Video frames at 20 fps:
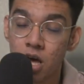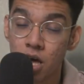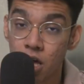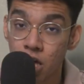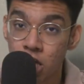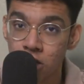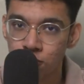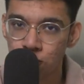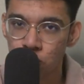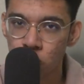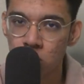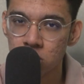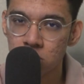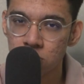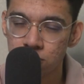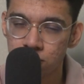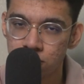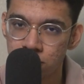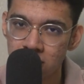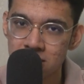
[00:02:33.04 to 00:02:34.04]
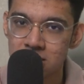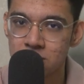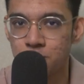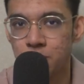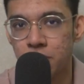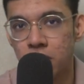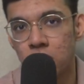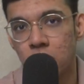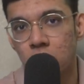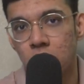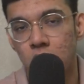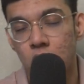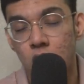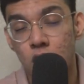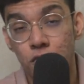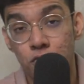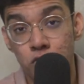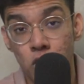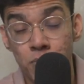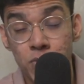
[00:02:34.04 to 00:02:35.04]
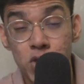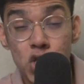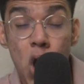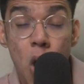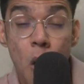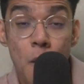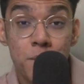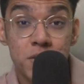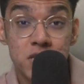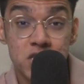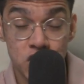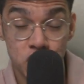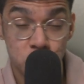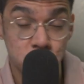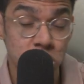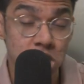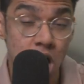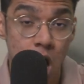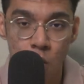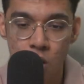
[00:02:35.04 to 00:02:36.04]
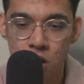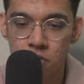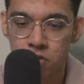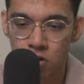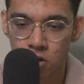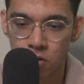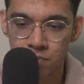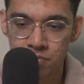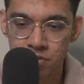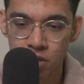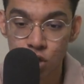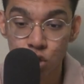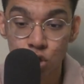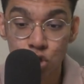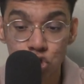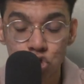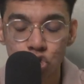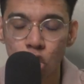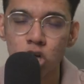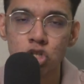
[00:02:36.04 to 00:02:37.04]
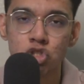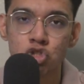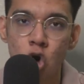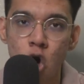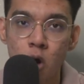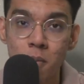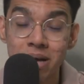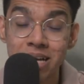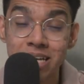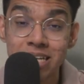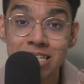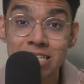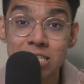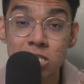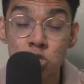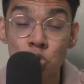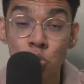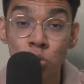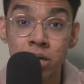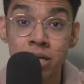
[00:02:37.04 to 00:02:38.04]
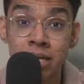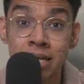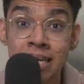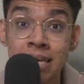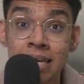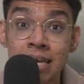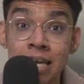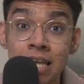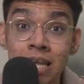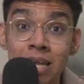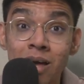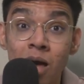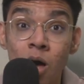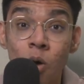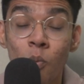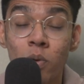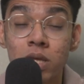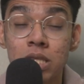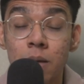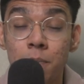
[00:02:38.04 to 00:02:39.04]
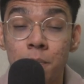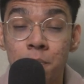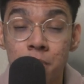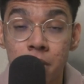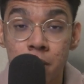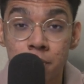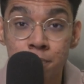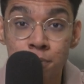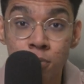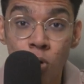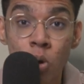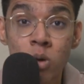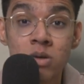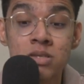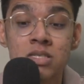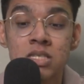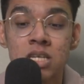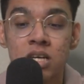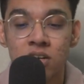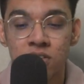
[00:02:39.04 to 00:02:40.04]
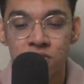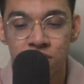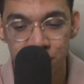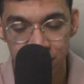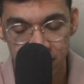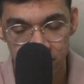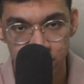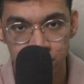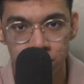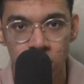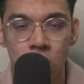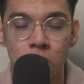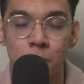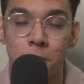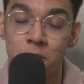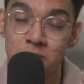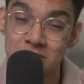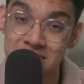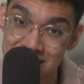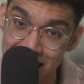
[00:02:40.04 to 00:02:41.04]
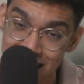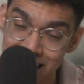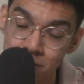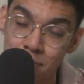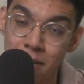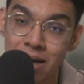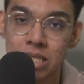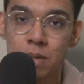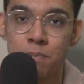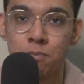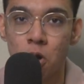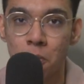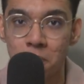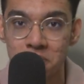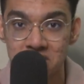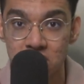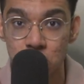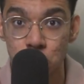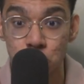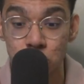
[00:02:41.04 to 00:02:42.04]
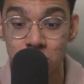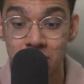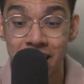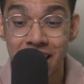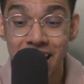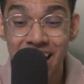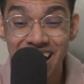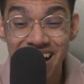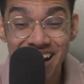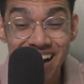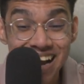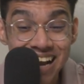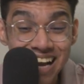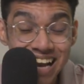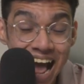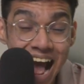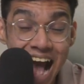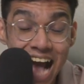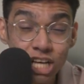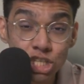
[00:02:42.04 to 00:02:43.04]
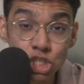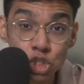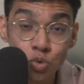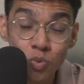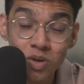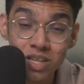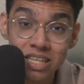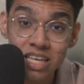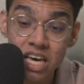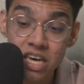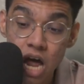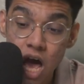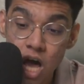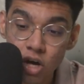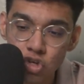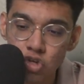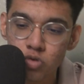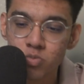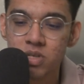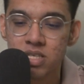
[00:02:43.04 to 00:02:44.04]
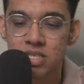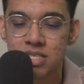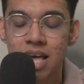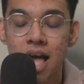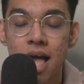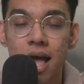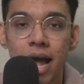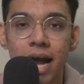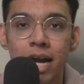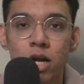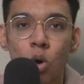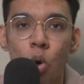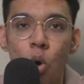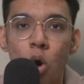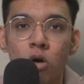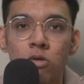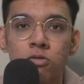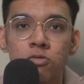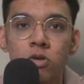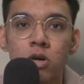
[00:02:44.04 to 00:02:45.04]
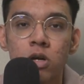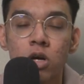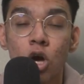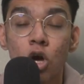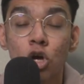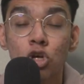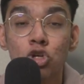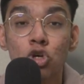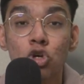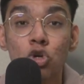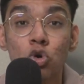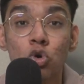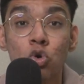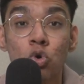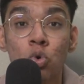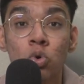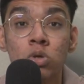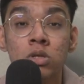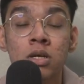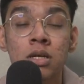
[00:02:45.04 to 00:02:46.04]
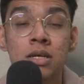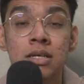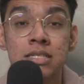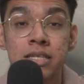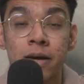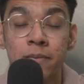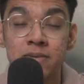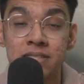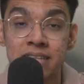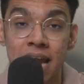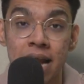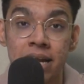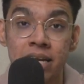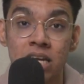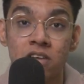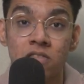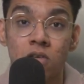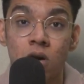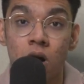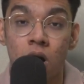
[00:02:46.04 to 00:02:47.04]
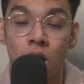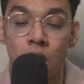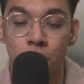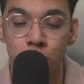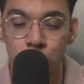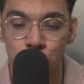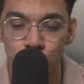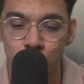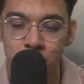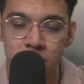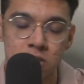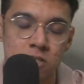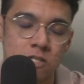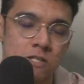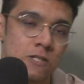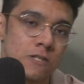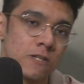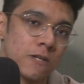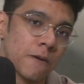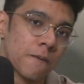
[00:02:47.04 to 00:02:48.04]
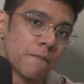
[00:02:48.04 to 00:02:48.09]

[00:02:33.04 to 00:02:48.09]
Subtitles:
If you're the first speaker from the opposition, however, your job is to deal with the proposed framework set by the proposition, clash with their arguments, and offer your own substantive arguments.